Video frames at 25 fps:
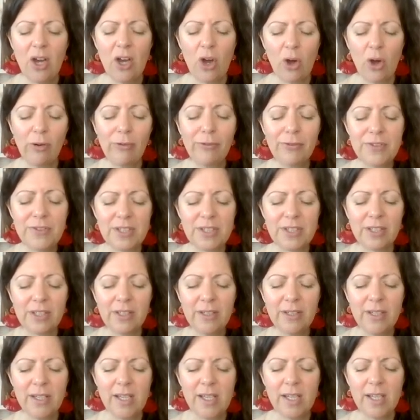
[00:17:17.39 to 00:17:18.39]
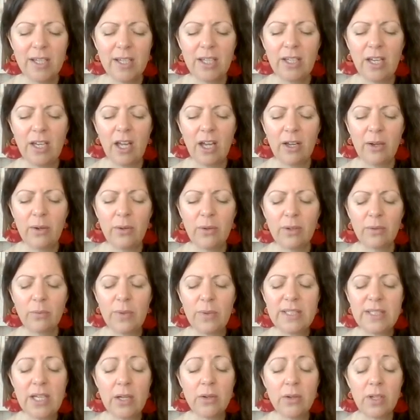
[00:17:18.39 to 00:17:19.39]
Often, you know,
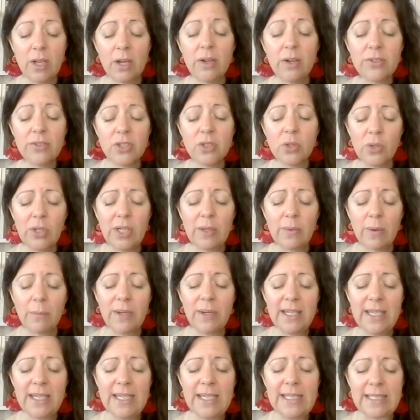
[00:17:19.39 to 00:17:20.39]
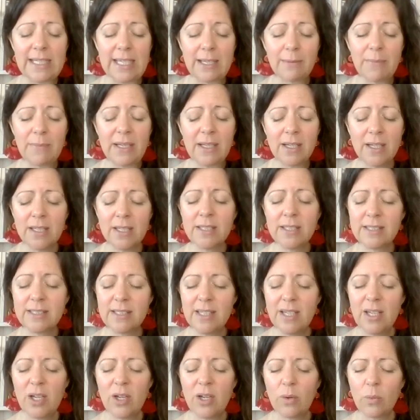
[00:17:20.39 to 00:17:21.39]
we don't go to the toilet when we need it because
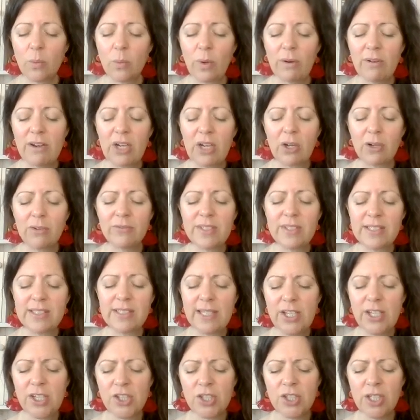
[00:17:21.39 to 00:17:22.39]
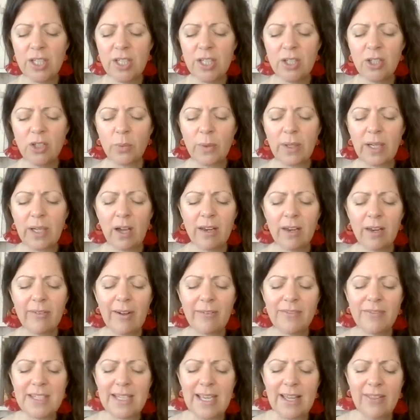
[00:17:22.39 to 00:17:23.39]
we're in a conversation, or we kind of
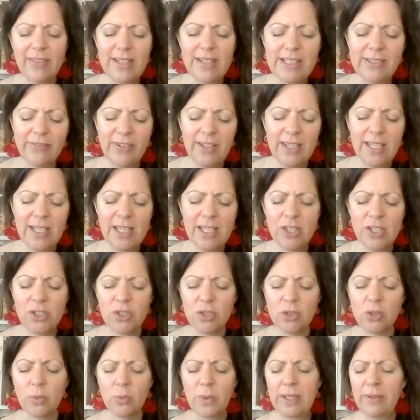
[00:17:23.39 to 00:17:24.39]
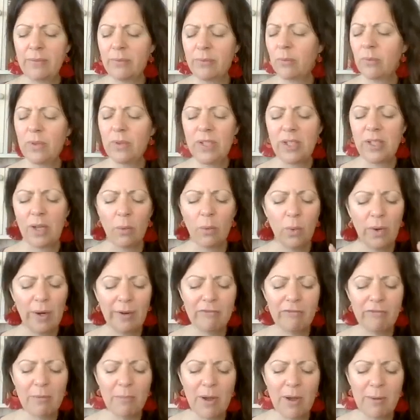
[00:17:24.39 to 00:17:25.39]
have to get this finished, or we, you know,
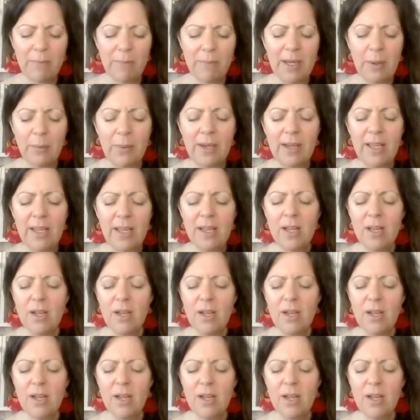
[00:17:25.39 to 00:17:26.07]
whatever it might be, we